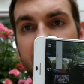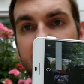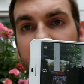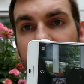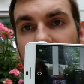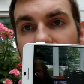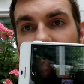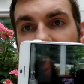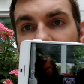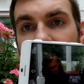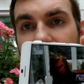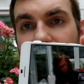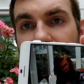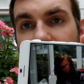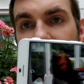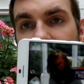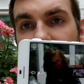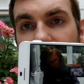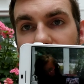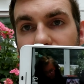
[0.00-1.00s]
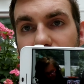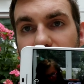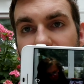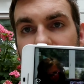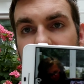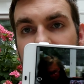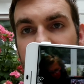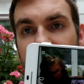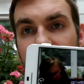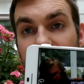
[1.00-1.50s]
angle,
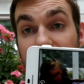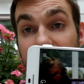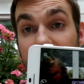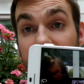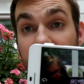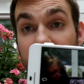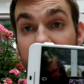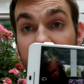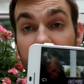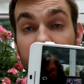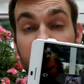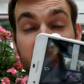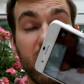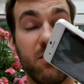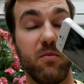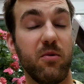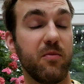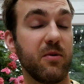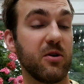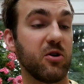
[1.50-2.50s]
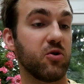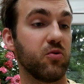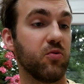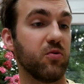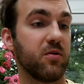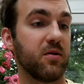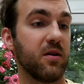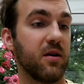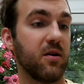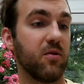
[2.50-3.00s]
and you can probably
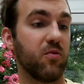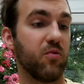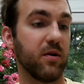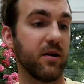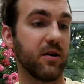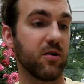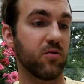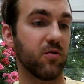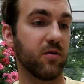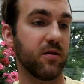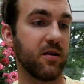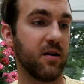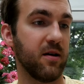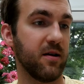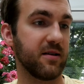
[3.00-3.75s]
shoot really good